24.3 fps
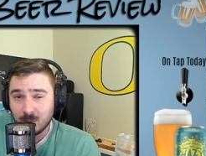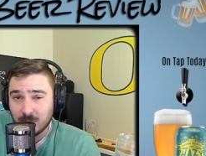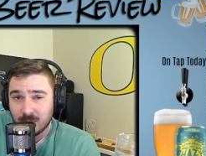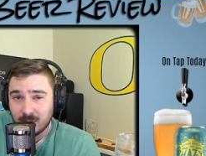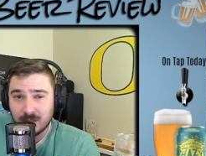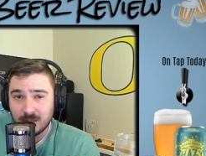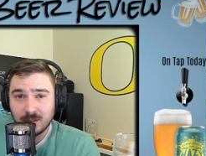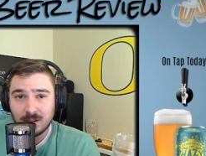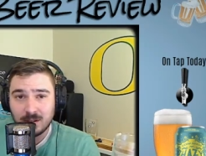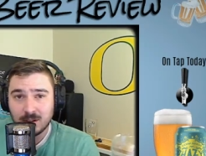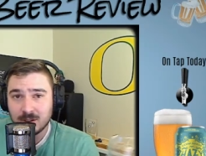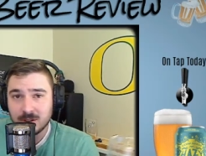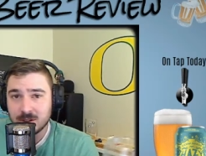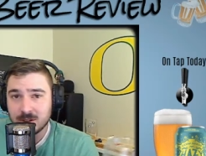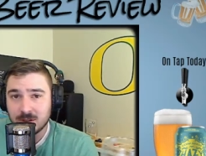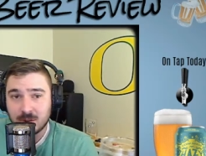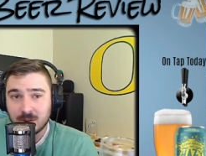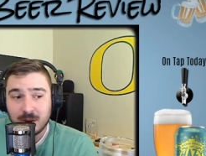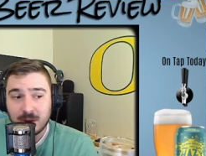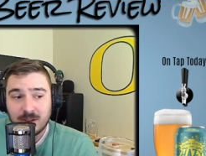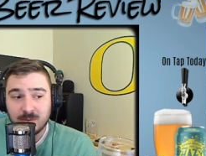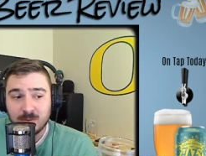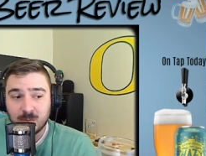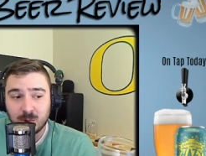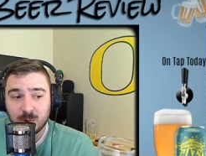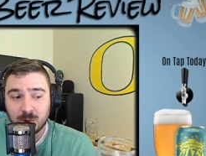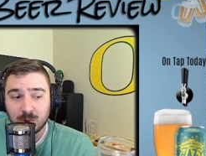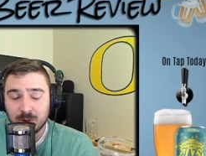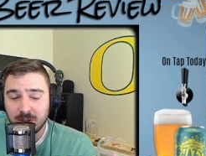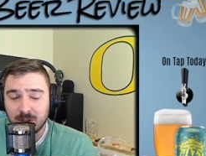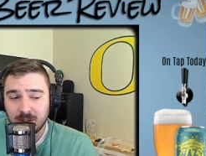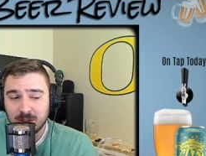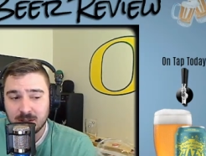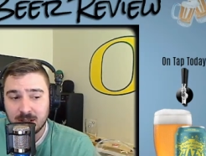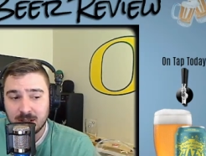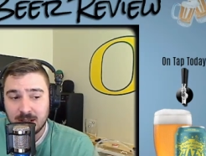one of the largest craft
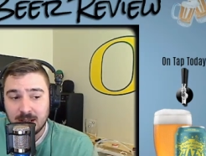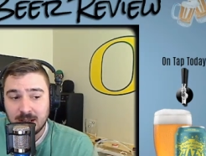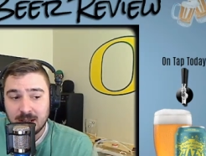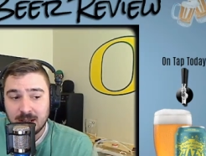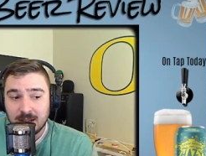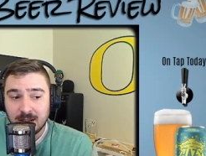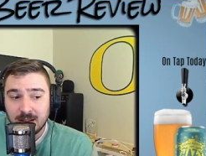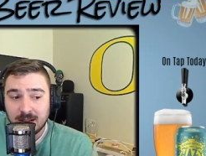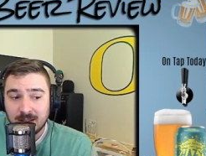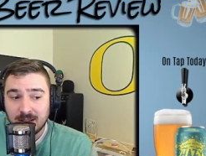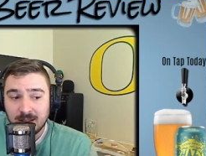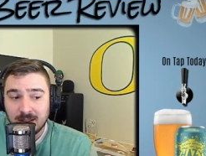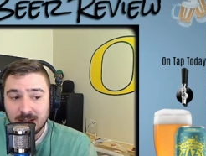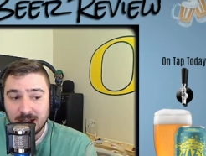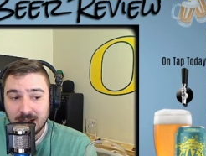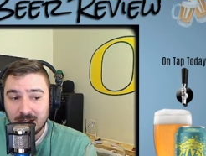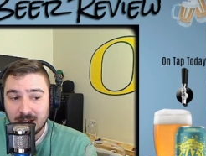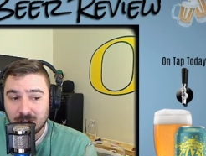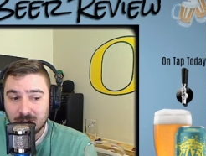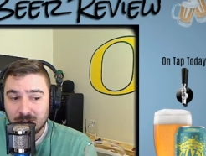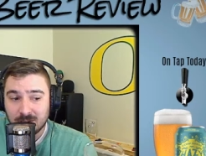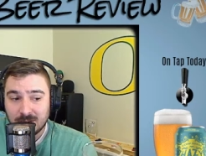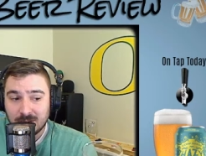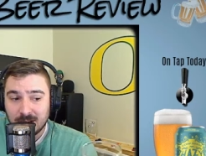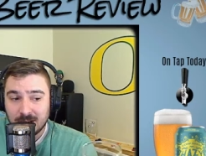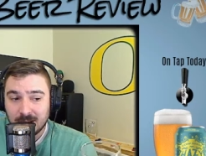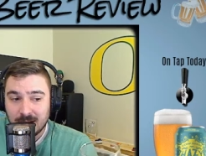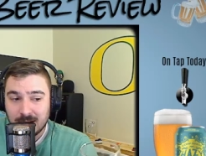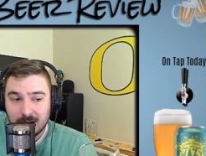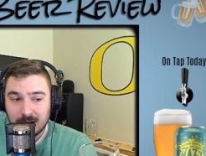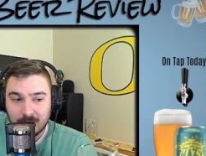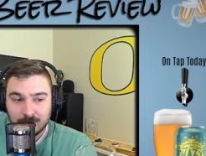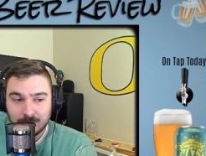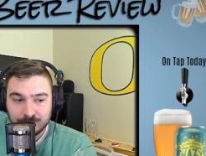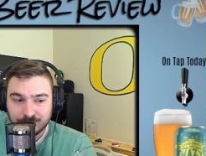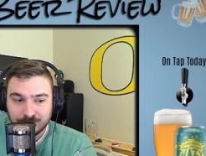breweries in the nation right
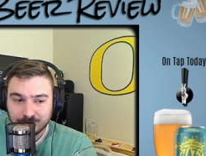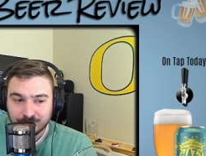now.